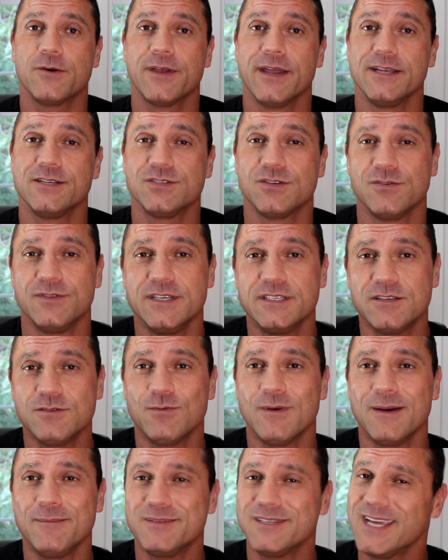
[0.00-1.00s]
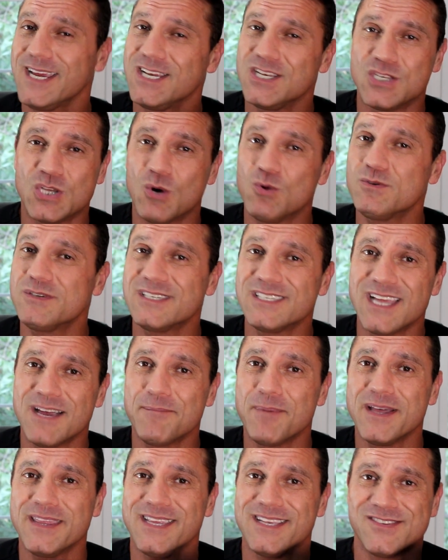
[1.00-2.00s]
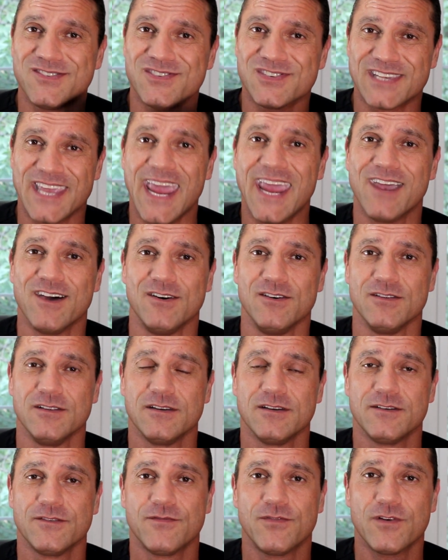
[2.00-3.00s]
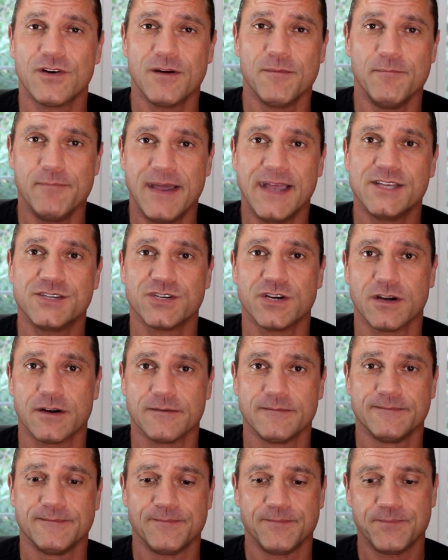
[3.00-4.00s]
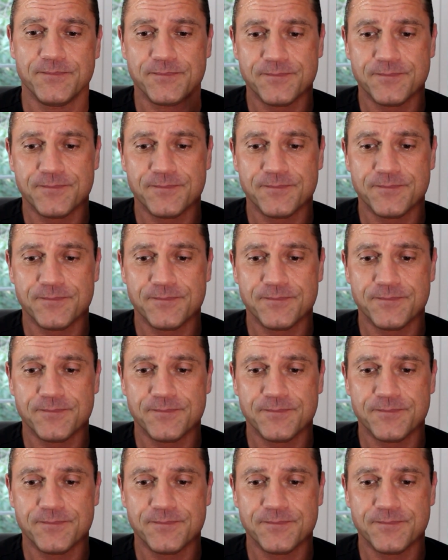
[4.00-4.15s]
Okay, so this is why I'm saying don't step on the scale for a measure.